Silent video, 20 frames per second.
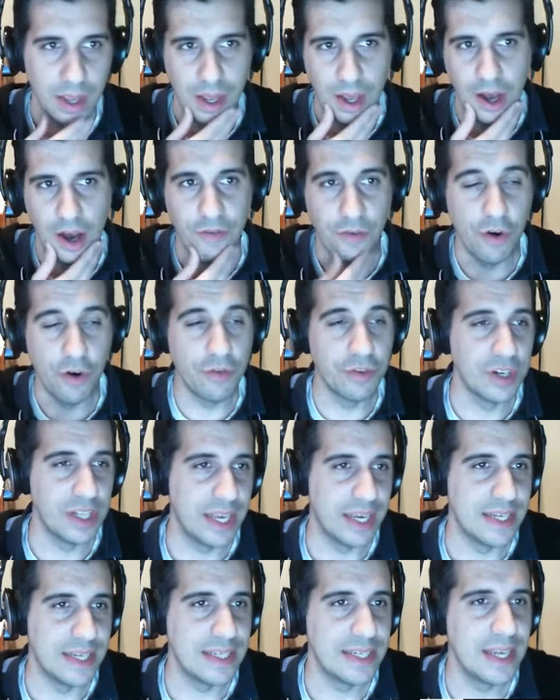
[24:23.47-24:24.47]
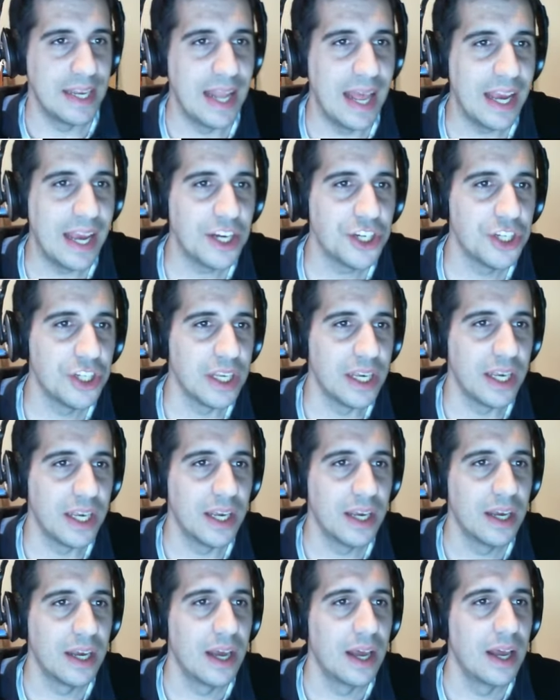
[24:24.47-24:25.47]
overlays. And actually,
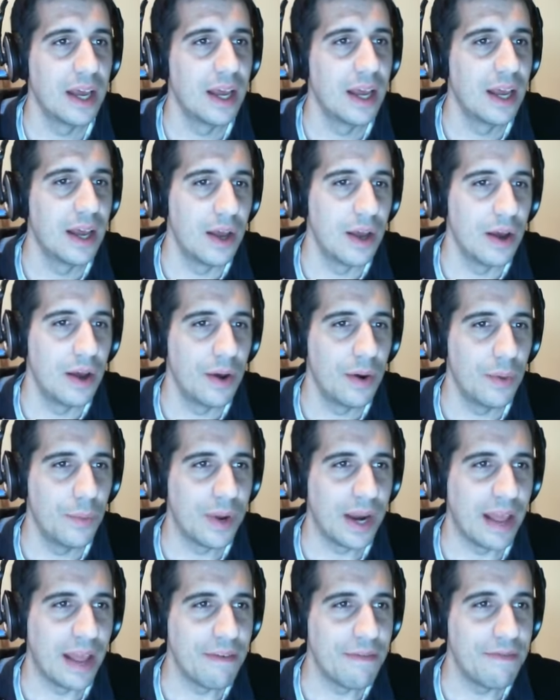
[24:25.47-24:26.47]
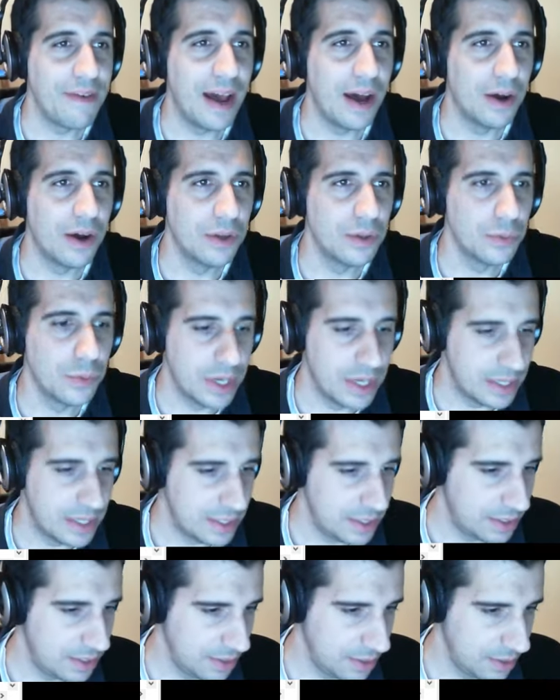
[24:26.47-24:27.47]
what I found was,